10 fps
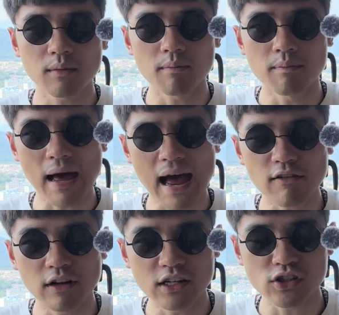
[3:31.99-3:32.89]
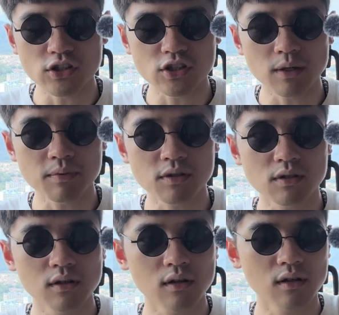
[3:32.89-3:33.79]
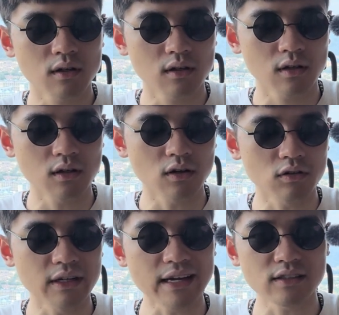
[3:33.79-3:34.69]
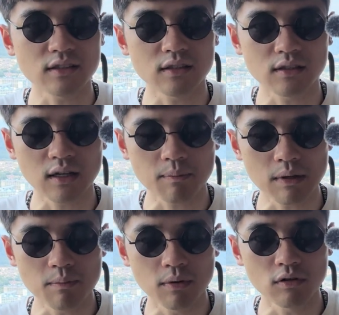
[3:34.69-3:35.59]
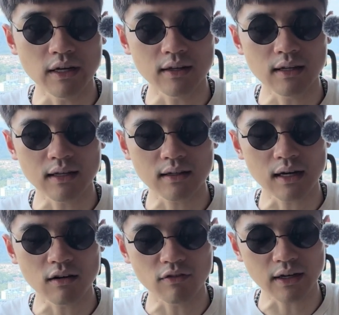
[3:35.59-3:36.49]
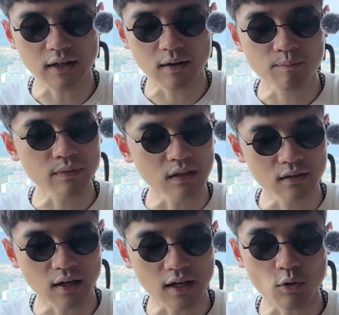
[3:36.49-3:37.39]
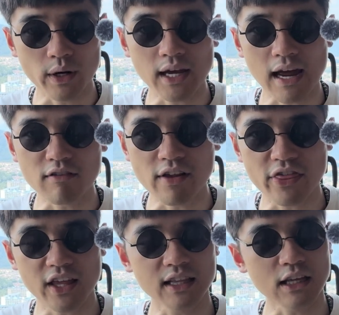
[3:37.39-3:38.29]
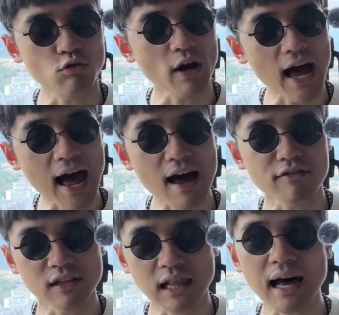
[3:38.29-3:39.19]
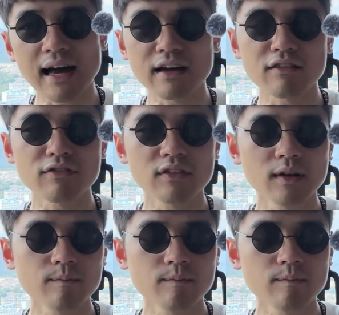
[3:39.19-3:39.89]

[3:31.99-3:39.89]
bad relationships, narcissistic people that kind of like take away everything that you have in life,